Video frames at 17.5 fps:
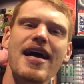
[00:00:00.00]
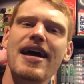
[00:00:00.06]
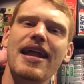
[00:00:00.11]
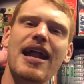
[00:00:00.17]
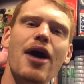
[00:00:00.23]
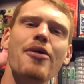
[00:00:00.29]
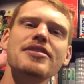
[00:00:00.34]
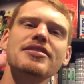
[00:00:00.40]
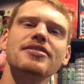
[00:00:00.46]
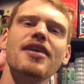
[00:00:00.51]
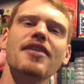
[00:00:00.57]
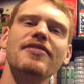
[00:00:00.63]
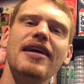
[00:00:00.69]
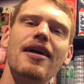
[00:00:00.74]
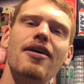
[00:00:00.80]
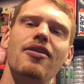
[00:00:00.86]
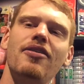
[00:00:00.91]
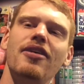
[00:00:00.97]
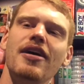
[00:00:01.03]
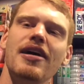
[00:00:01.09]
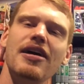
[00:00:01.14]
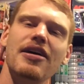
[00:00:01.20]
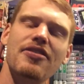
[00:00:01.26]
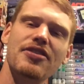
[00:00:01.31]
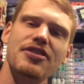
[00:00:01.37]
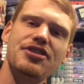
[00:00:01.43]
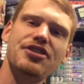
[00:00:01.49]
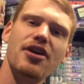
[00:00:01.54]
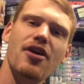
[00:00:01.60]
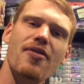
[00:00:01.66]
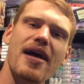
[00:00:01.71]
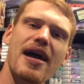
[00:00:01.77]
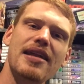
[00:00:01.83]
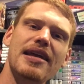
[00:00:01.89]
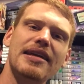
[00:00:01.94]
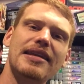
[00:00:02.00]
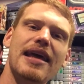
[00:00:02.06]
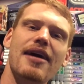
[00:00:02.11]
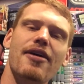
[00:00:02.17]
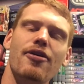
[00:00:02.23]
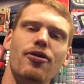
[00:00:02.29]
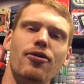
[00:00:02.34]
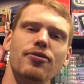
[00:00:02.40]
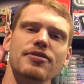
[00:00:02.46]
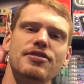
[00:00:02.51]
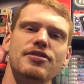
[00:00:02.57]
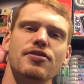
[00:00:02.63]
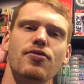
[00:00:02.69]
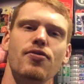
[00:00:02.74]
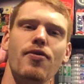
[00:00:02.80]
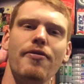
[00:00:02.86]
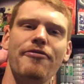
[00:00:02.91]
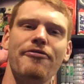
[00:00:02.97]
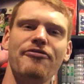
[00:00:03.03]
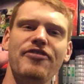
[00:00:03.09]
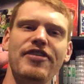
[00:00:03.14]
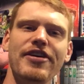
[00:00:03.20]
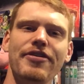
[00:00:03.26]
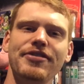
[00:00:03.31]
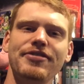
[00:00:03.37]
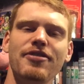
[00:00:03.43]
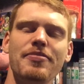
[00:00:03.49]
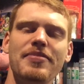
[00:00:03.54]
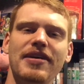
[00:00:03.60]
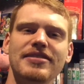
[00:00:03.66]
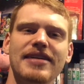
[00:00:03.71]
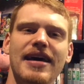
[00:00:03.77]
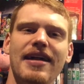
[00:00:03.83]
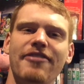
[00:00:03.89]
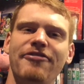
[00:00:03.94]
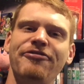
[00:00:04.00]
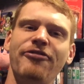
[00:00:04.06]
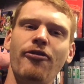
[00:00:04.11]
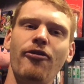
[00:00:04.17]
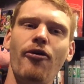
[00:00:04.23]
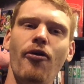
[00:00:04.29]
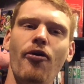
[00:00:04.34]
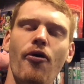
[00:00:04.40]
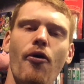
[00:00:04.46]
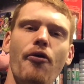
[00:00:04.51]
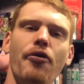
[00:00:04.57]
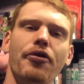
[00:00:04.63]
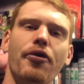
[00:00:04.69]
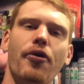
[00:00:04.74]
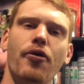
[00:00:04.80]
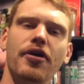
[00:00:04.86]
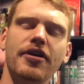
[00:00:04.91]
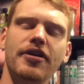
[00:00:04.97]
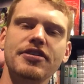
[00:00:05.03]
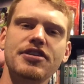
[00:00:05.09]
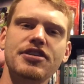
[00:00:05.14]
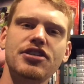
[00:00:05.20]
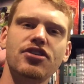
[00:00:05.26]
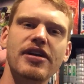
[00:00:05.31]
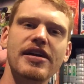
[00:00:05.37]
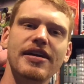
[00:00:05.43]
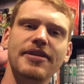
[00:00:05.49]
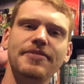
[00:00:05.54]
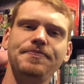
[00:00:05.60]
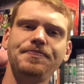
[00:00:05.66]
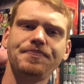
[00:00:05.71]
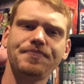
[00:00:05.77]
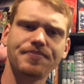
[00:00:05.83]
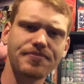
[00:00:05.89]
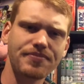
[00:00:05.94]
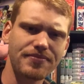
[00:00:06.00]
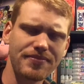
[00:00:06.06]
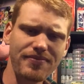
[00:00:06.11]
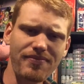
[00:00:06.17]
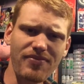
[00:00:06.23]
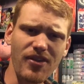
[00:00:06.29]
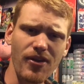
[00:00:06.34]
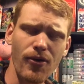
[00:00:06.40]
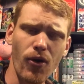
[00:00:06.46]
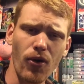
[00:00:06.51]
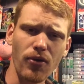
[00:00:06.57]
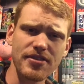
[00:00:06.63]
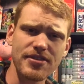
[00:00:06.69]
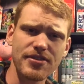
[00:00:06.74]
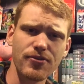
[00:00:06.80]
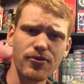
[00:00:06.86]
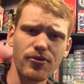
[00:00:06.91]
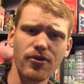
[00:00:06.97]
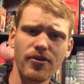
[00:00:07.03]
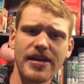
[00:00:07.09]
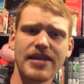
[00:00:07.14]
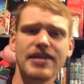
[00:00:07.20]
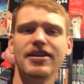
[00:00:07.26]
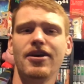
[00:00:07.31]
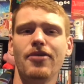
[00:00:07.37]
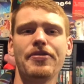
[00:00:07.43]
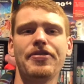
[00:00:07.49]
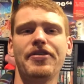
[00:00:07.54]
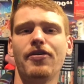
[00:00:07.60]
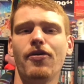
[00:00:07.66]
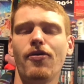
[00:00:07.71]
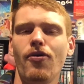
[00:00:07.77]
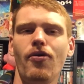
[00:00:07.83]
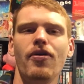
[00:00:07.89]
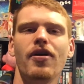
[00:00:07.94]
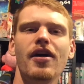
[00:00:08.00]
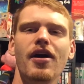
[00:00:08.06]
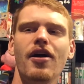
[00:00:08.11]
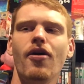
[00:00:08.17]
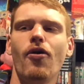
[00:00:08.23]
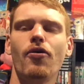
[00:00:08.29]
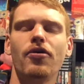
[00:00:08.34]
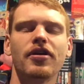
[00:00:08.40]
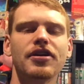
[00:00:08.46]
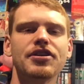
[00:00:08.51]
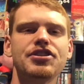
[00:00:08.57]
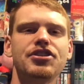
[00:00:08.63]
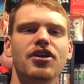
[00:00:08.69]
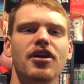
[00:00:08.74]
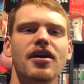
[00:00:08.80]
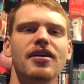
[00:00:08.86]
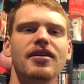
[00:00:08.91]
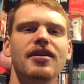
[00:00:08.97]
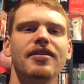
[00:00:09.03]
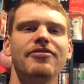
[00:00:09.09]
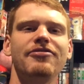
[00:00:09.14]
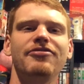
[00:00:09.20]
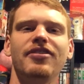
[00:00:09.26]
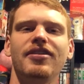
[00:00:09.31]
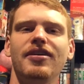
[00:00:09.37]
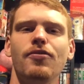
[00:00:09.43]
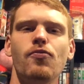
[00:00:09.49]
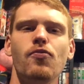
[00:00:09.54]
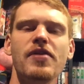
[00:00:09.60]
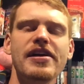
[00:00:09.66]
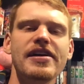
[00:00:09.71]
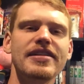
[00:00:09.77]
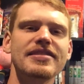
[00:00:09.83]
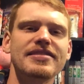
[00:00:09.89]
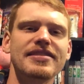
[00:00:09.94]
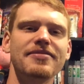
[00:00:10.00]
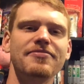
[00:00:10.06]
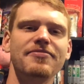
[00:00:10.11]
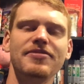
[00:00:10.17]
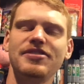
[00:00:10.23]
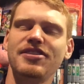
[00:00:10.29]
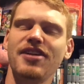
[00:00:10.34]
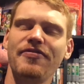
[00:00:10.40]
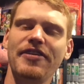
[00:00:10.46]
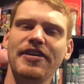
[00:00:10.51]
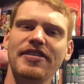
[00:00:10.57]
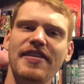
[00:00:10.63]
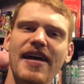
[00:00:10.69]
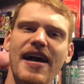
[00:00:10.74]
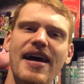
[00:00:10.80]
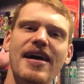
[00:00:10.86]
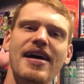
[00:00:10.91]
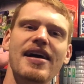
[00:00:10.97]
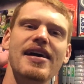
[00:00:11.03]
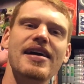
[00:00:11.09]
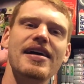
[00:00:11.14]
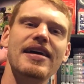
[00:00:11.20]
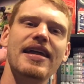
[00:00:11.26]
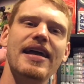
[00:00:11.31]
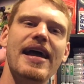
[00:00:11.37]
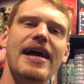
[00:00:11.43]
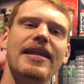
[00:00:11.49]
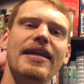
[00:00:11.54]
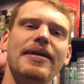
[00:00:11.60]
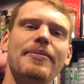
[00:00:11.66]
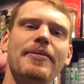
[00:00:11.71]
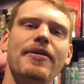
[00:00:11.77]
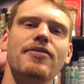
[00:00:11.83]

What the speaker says: And I always loved how the show had like that old school feel to it, because it had a full old orchestrated old school, like, you know, with the whole orchestra, winds and stuff like that, and it had like